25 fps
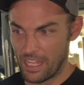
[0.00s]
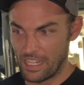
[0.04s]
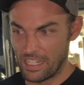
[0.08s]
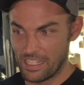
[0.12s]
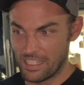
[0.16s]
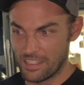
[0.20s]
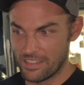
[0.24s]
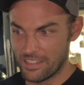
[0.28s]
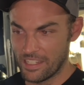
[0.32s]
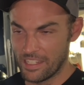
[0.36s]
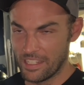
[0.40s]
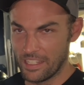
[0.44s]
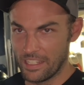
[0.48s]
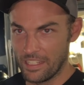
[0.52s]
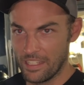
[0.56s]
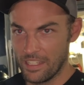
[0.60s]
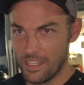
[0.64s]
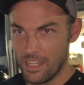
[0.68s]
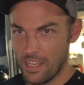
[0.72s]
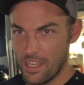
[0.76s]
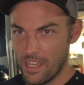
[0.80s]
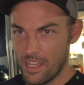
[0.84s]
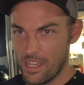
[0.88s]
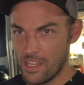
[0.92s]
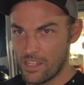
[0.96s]
ET.
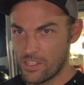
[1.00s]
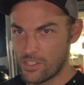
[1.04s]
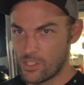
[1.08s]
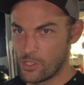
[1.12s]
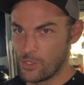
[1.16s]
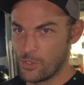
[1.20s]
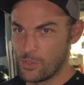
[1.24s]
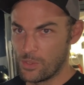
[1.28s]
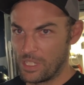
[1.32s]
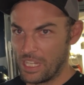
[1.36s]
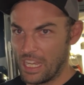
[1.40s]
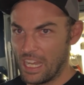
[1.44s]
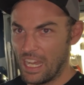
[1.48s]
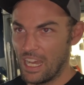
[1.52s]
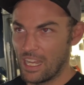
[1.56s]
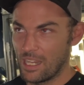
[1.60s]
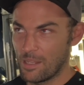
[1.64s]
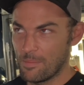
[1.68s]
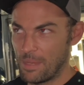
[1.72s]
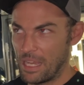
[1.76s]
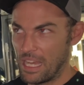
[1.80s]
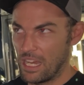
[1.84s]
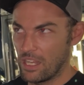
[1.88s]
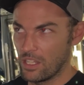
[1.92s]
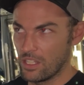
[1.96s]
So you got
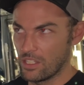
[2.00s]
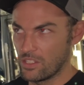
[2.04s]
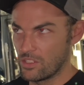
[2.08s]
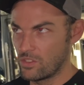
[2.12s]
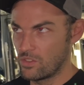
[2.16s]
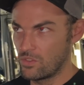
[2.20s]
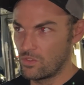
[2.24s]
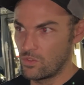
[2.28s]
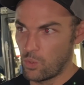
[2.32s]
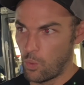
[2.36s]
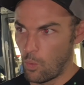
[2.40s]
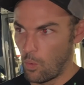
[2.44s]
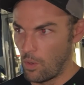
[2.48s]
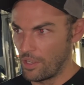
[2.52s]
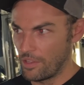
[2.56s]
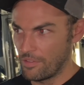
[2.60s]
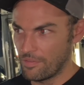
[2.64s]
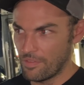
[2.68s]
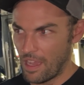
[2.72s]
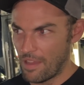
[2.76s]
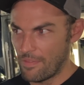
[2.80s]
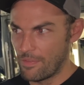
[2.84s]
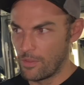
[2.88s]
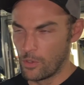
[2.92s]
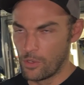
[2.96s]
about a
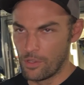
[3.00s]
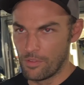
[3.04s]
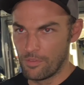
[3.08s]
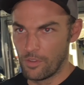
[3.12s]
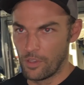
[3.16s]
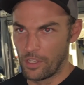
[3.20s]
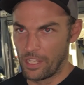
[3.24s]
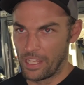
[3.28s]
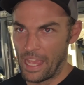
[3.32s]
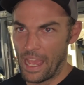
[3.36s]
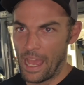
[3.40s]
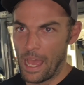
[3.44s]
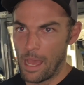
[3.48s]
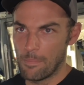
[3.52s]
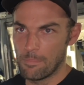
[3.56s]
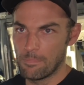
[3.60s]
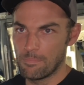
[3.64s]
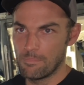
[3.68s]
25, 30 foot gap.